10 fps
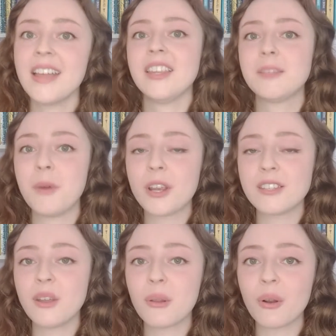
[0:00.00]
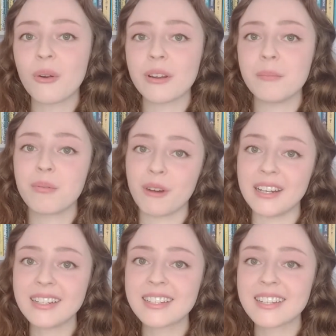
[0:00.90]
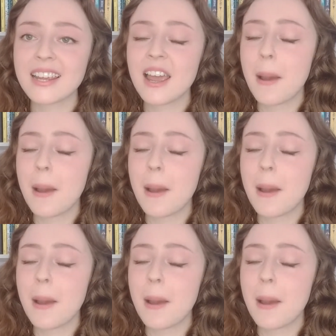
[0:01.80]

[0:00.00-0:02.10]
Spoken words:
This book is no longer in print,